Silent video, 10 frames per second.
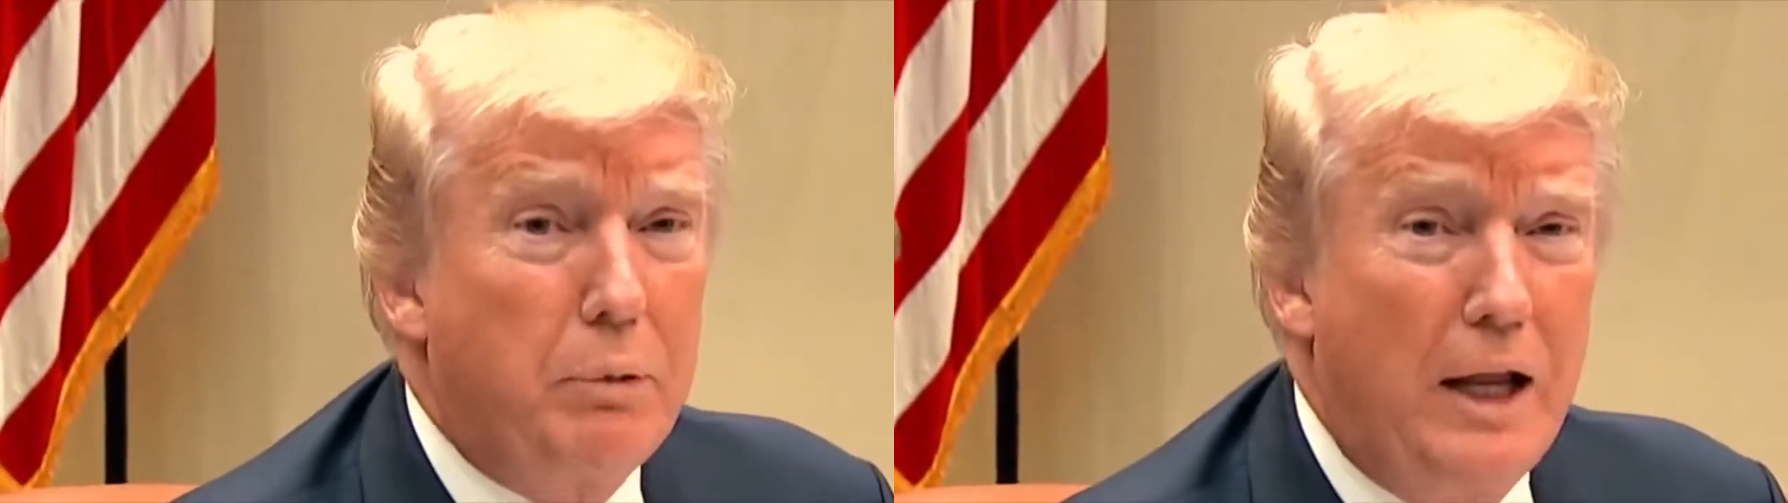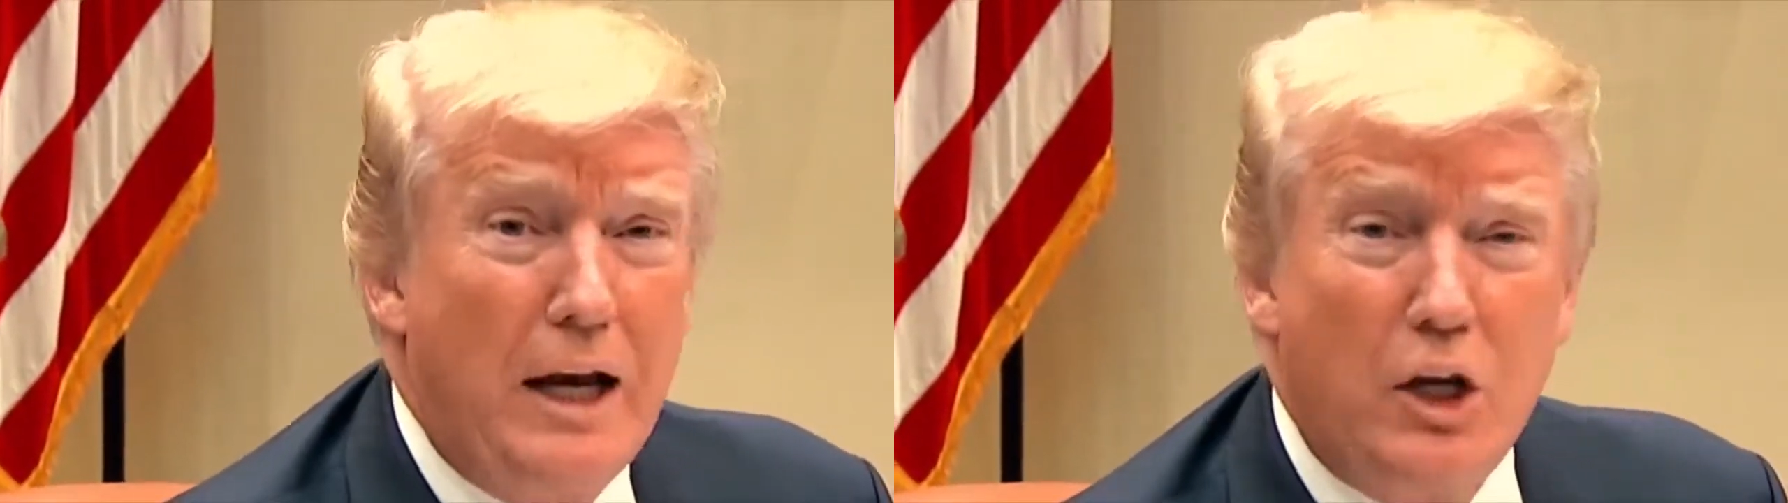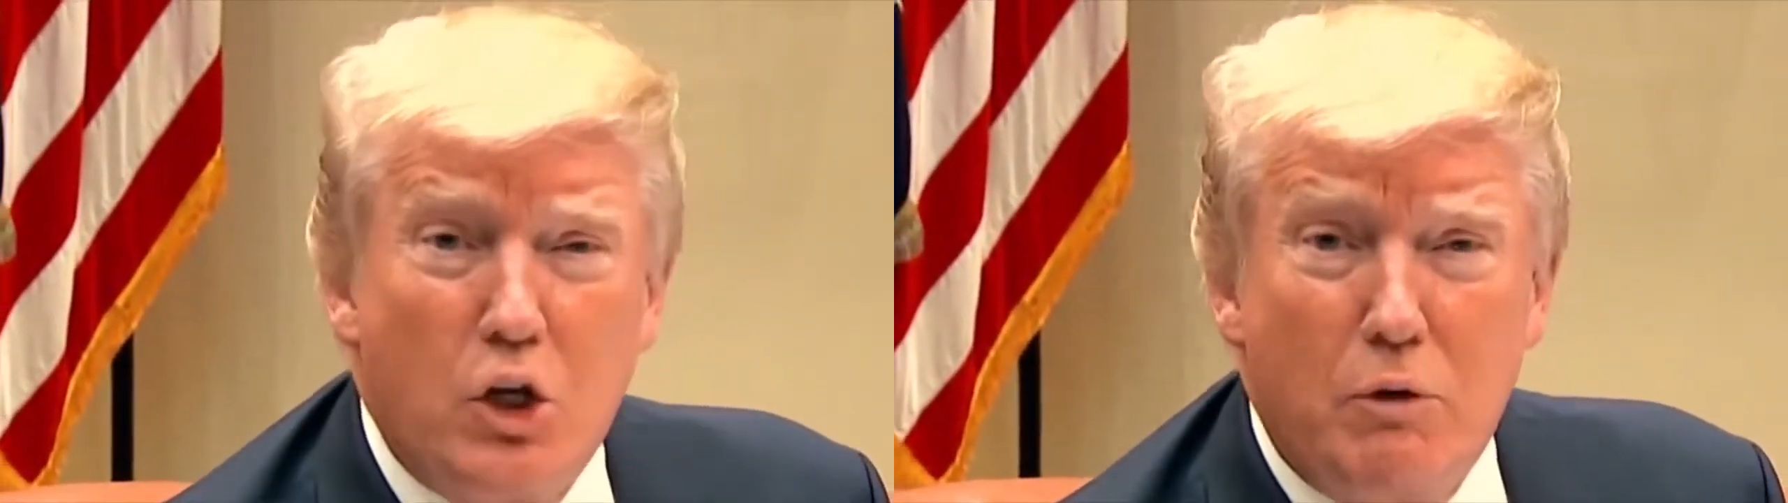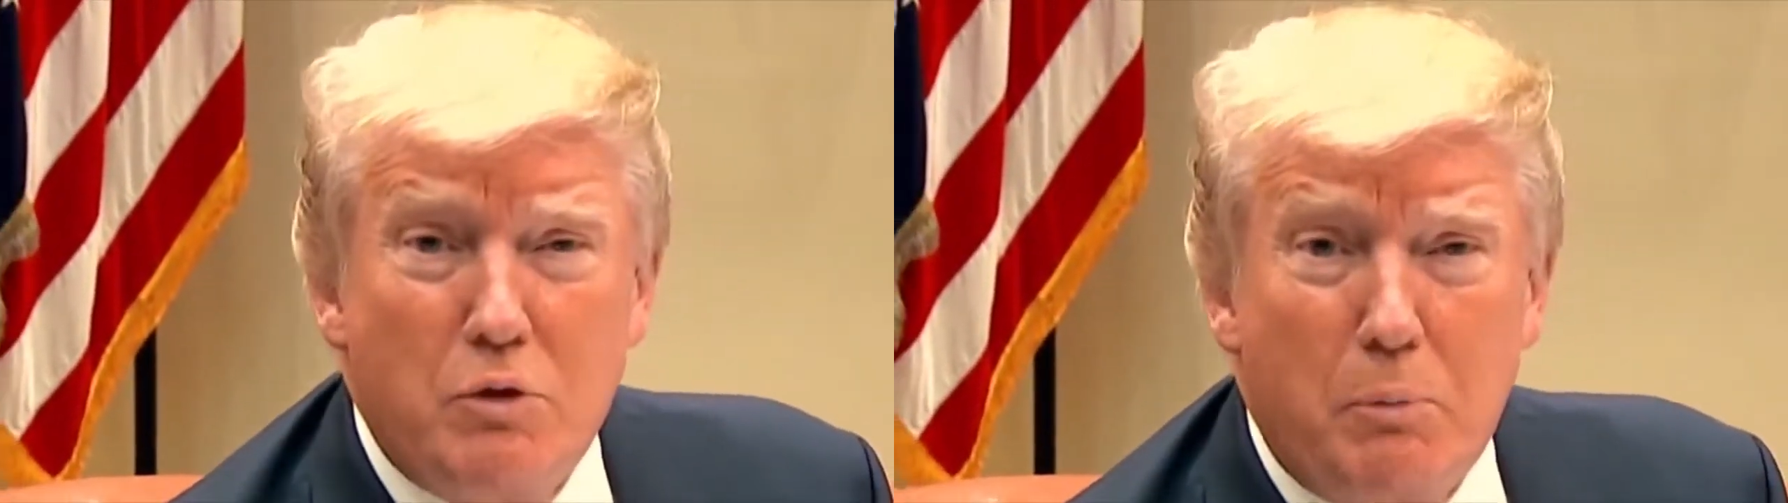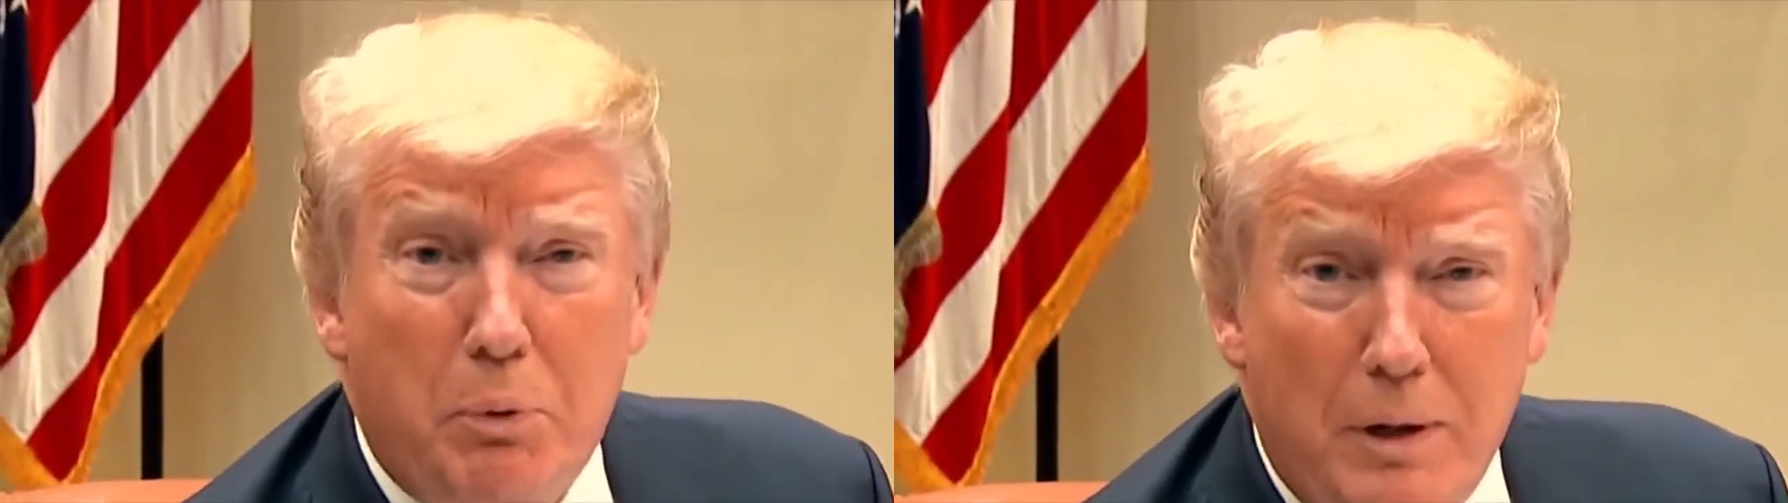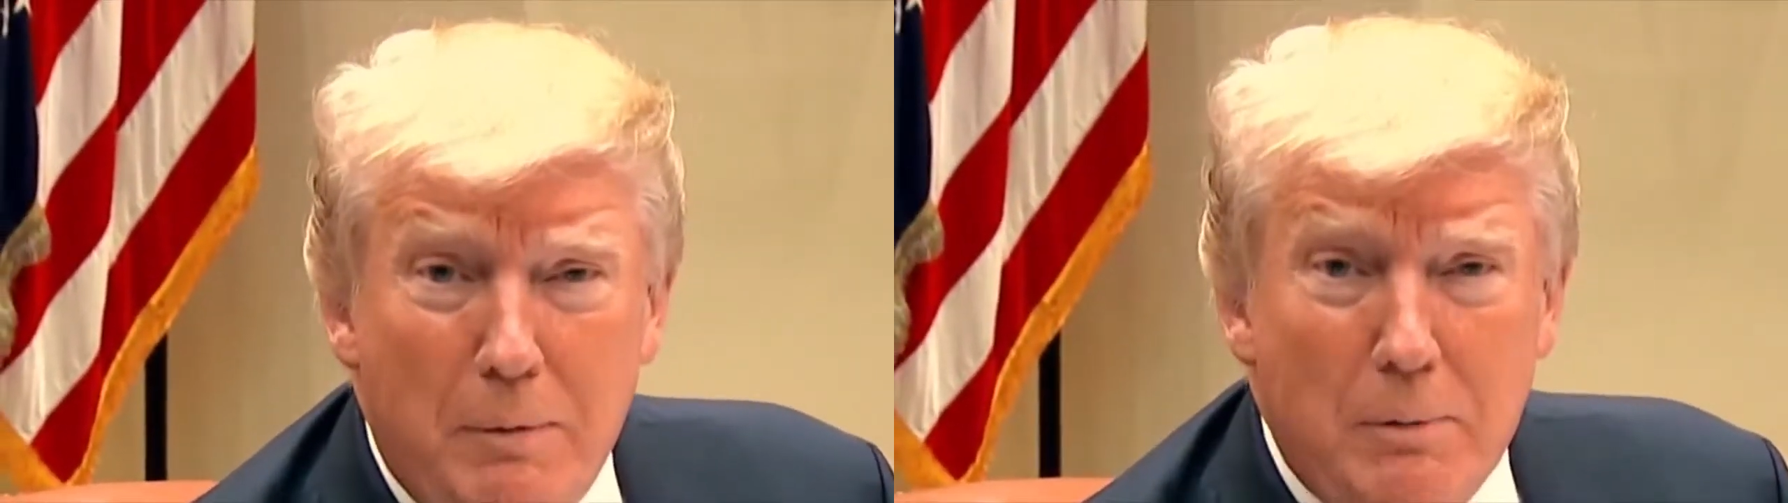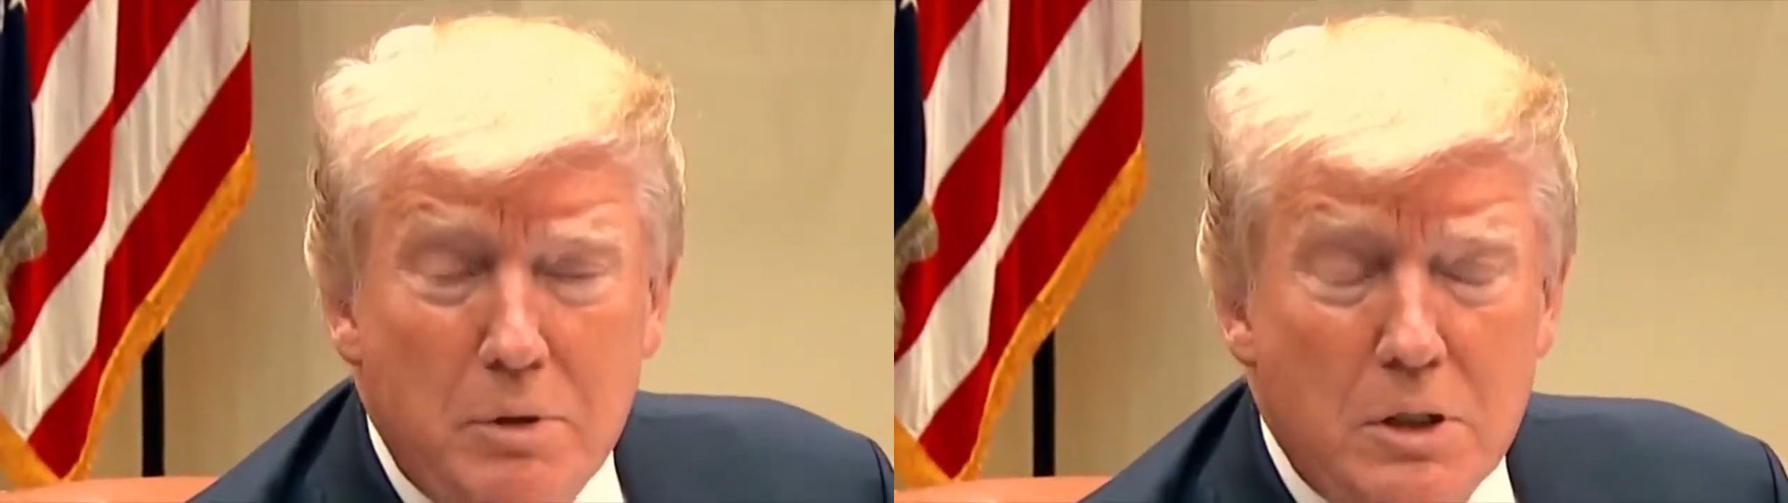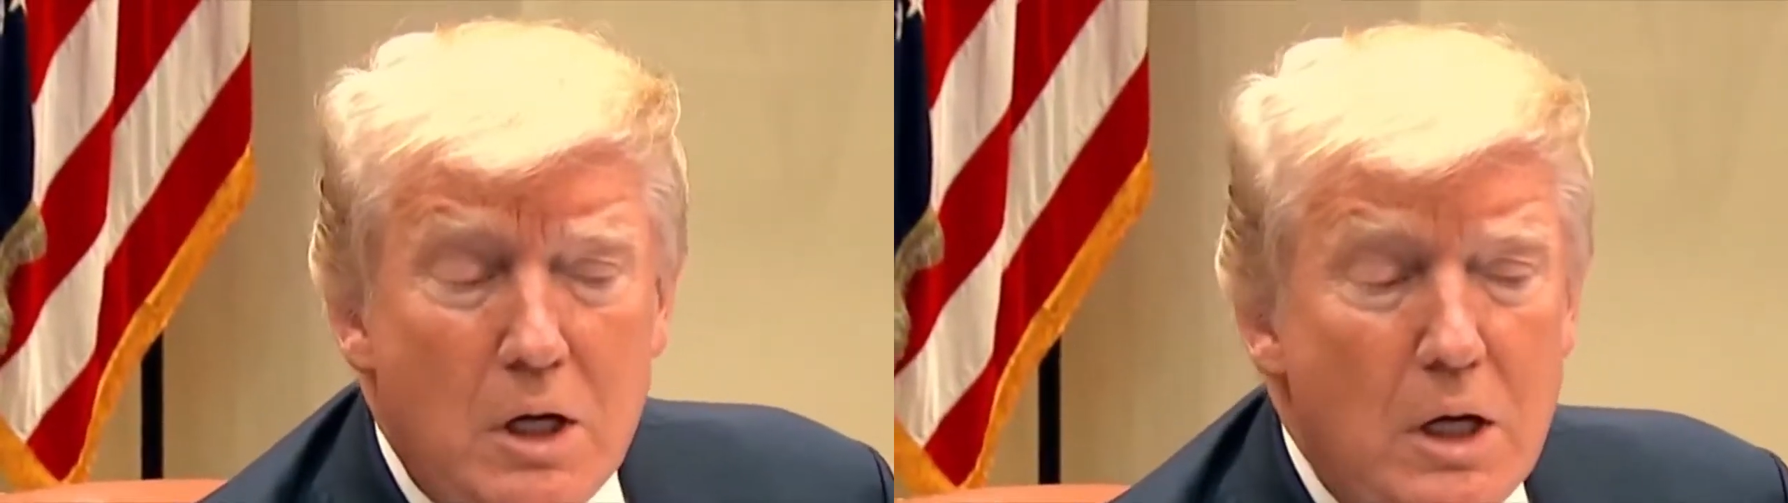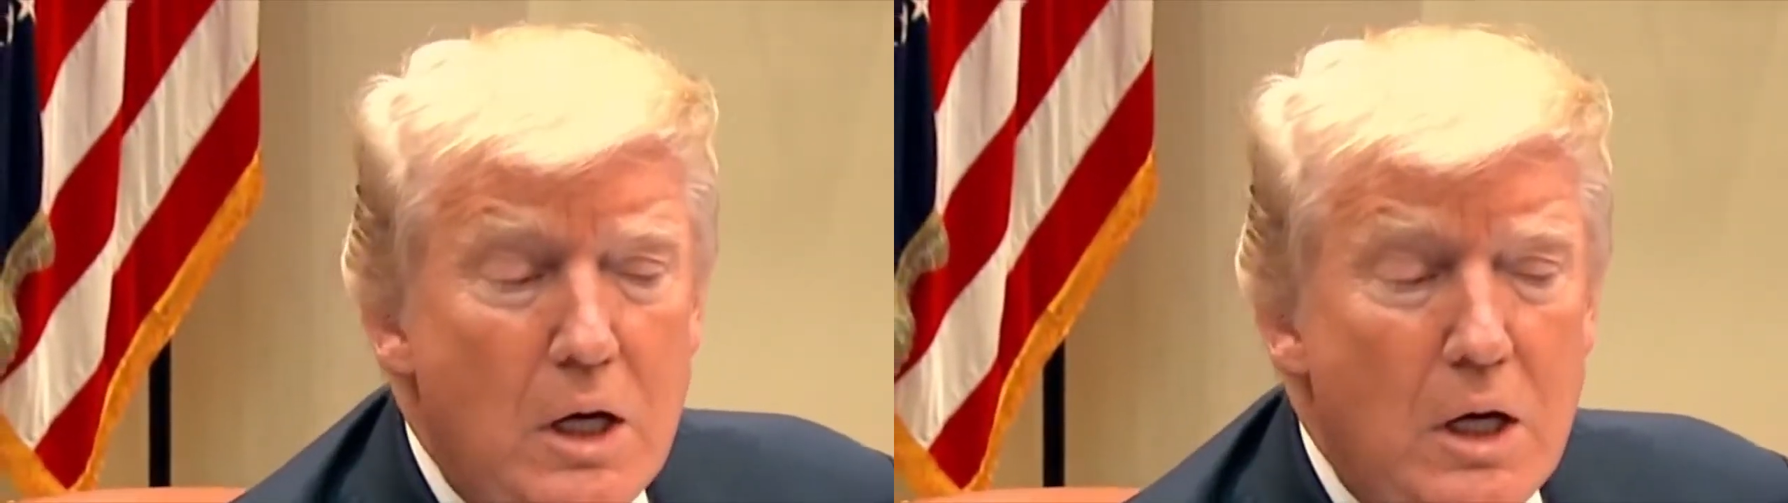in terms of premiums,